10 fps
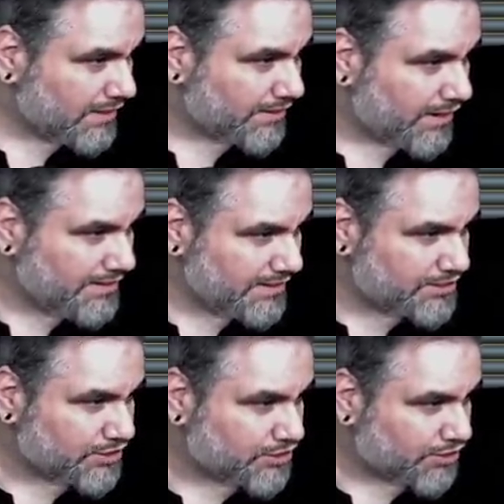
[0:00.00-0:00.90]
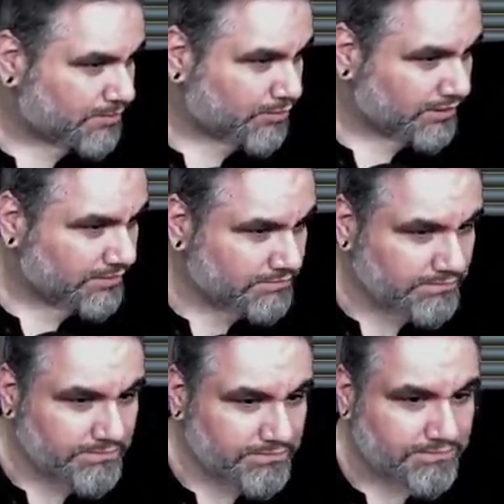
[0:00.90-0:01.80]
I don't know. I think this is a good starting point.
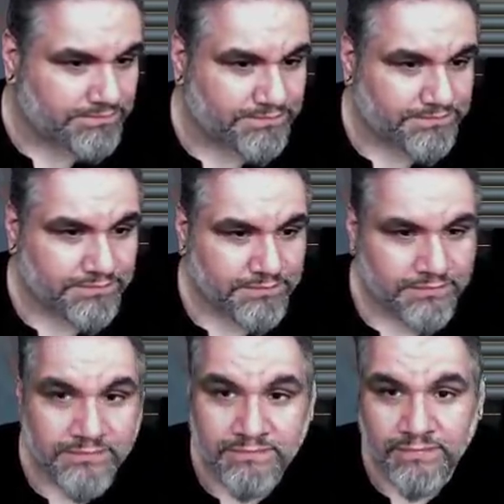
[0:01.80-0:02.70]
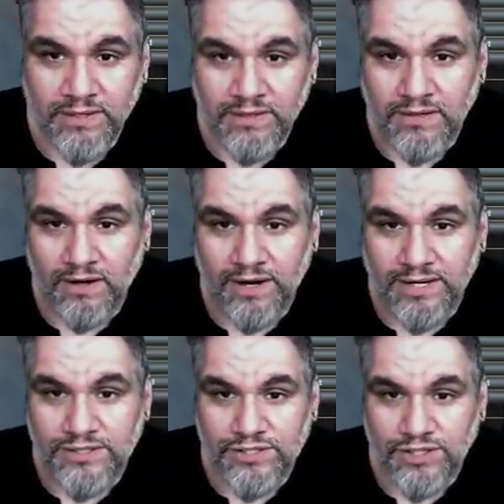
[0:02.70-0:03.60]
Yeah. All
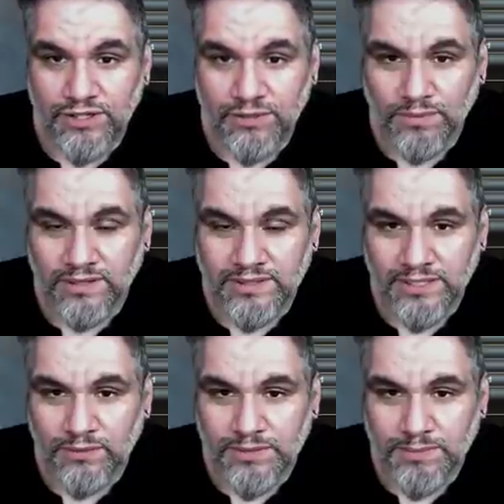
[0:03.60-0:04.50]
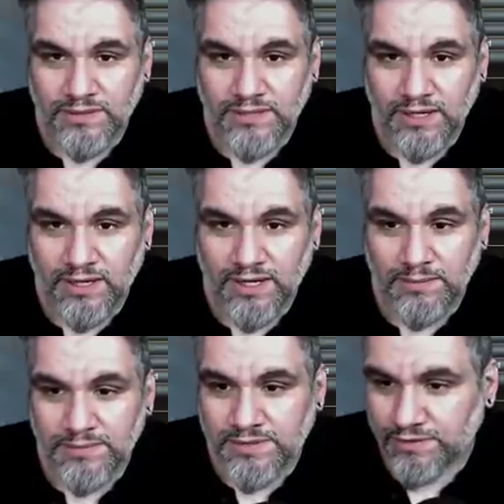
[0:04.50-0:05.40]
right. So we're gonna take out the Once Upon a
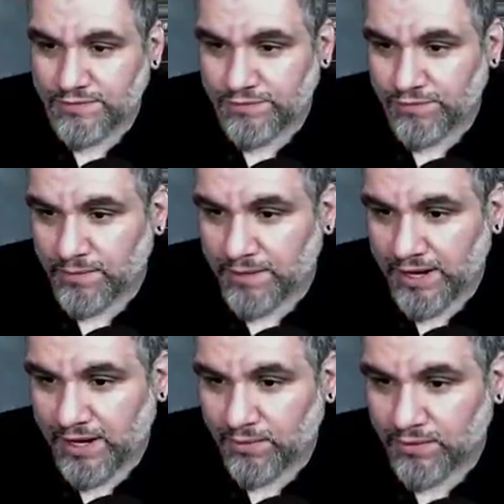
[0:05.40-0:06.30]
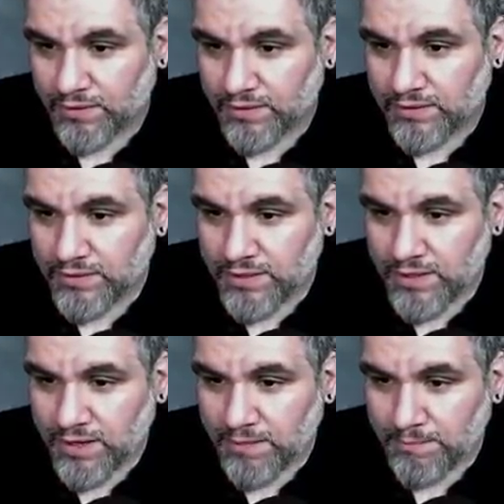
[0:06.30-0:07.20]
Times from our
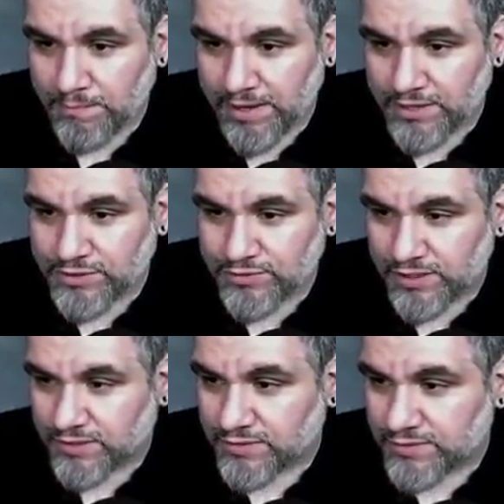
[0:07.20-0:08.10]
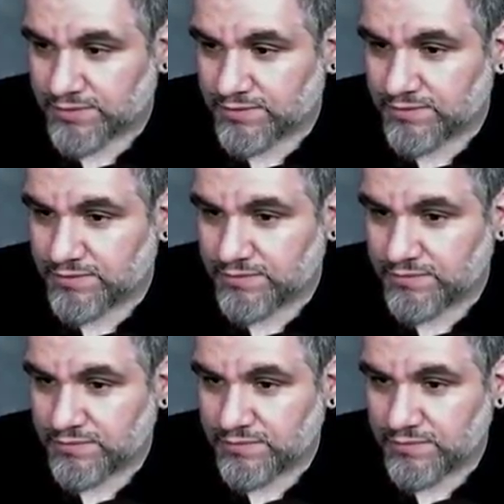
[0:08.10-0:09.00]
mana traders
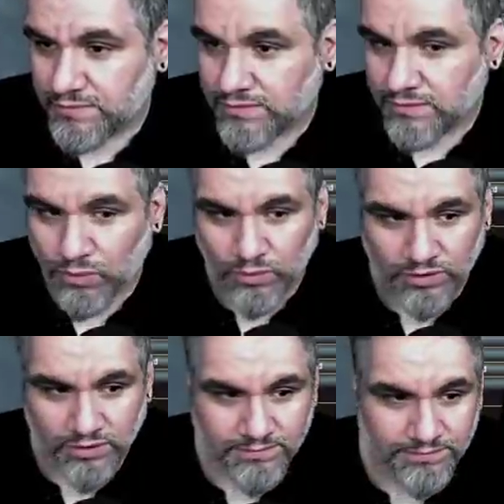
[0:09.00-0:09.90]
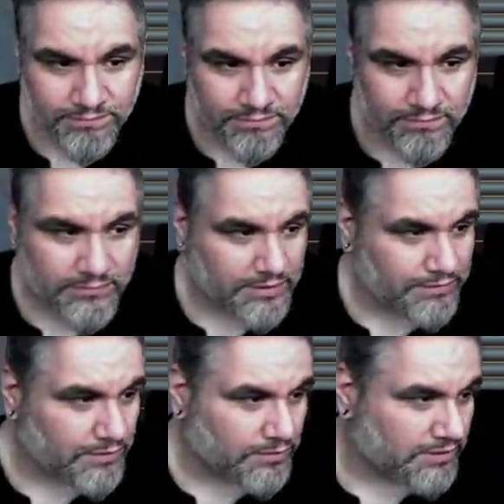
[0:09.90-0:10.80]
order,
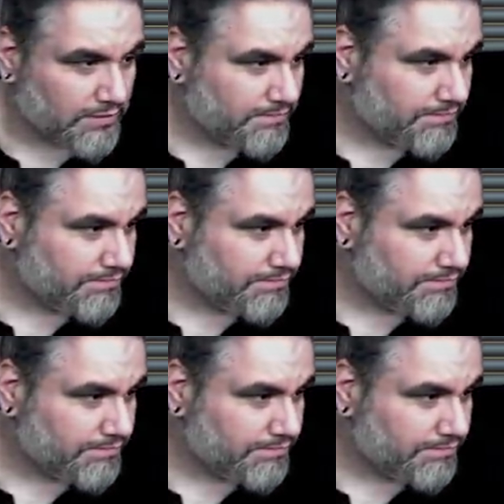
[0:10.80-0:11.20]
if you will.